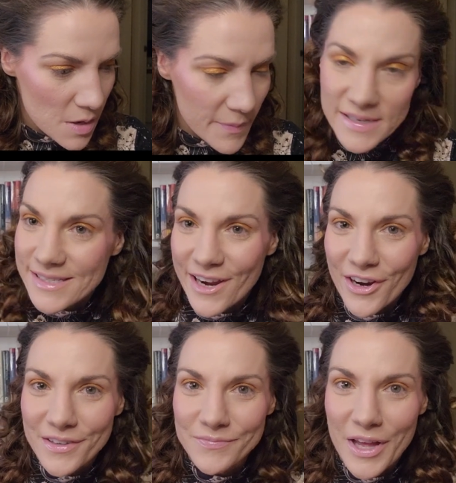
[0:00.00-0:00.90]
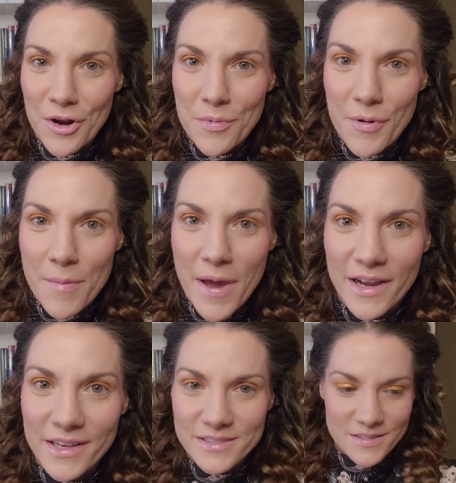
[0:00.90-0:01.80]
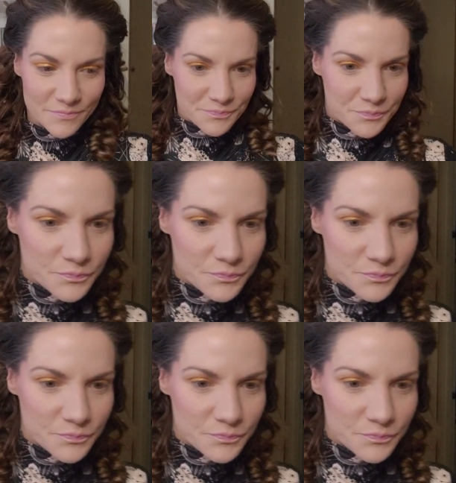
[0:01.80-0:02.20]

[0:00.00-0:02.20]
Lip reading: mascara, and I'll be right back, guys.